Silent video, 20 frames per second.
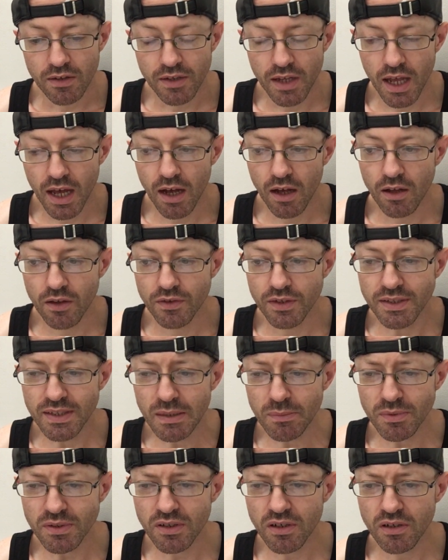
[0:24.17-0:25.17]
Now, this
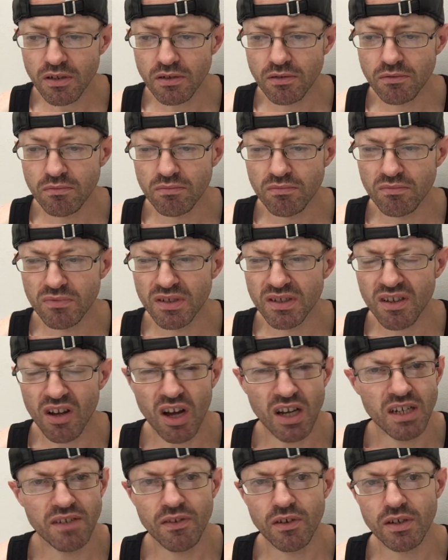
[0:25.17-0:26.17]
episode was
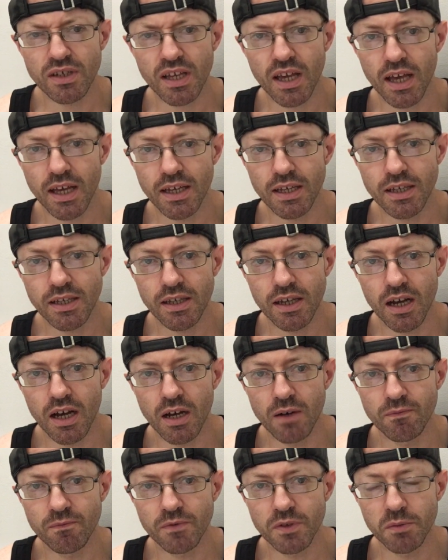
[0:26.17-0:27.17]
kind of okay
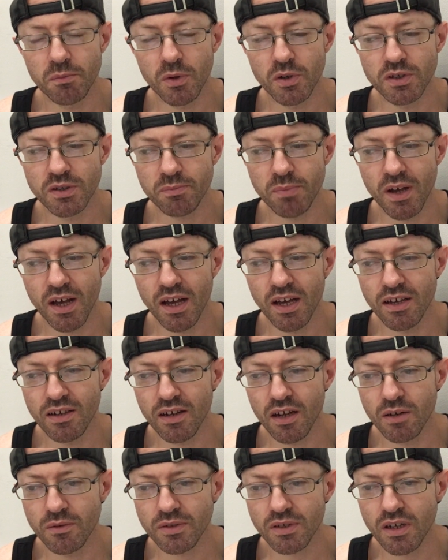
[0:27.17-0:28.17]
for the most part.
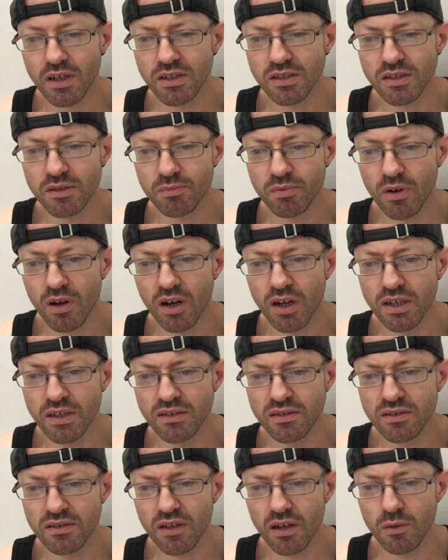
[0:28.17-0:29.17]
I was kind of
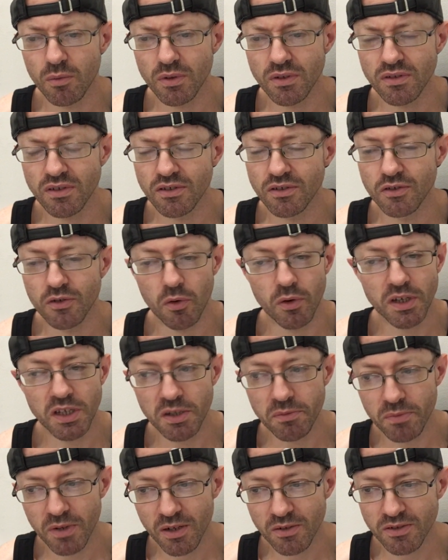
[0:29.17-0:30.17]
surprised. I wasn't enjoying
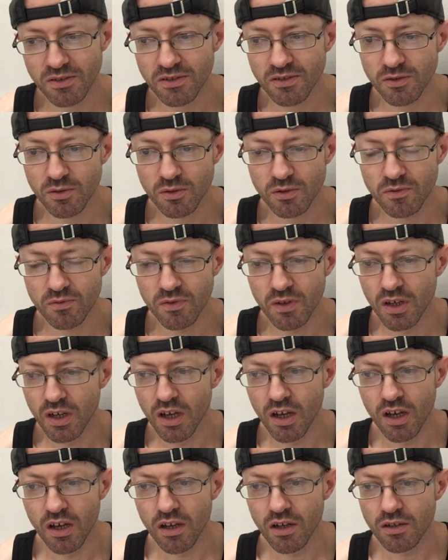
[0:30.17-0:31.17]
it, but I was just sort of
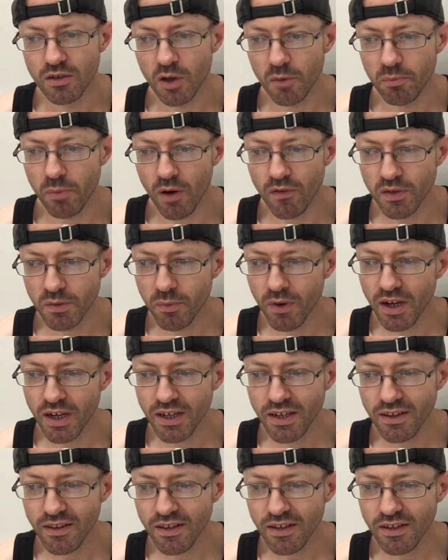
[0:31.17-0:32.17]
not bothered by
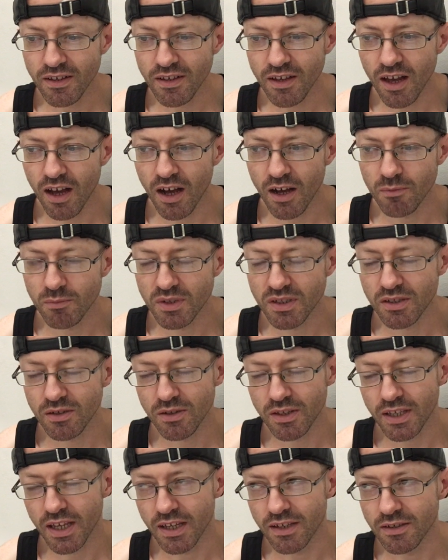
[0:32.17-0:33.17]
anything until
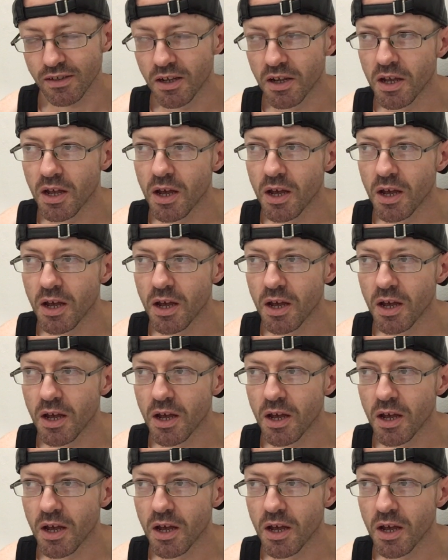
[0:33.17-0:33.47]
the end.